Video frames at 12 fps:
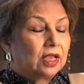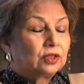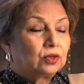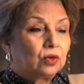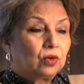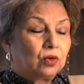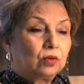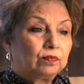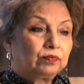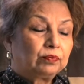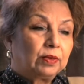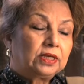So,
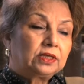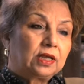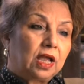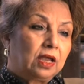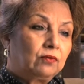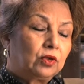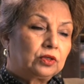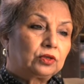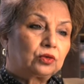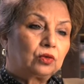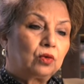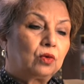but I was
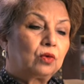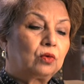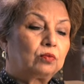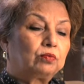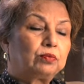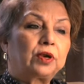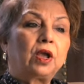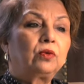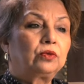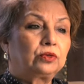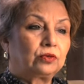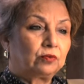so
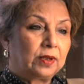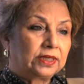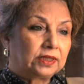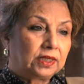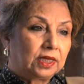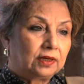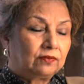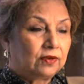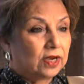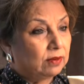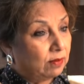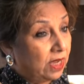proud of myself
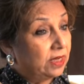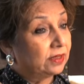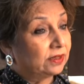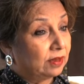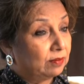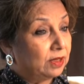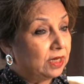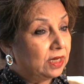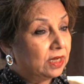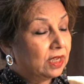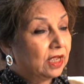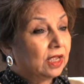and my
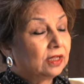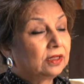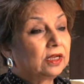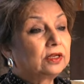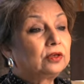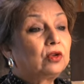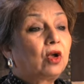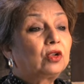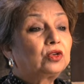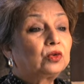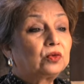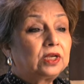assembly that
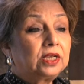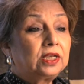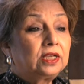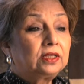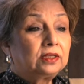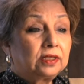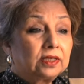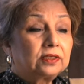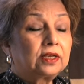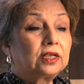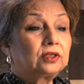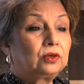not only
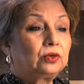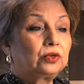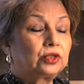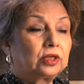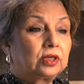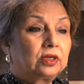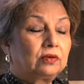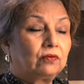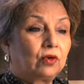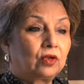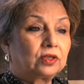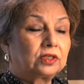this resolution
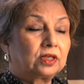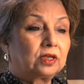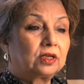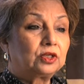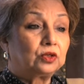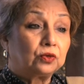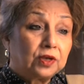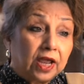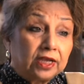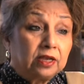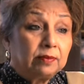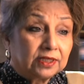was
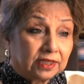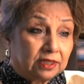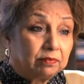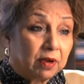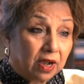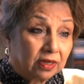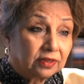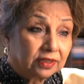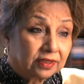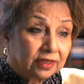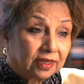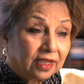unanimously
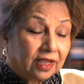passed,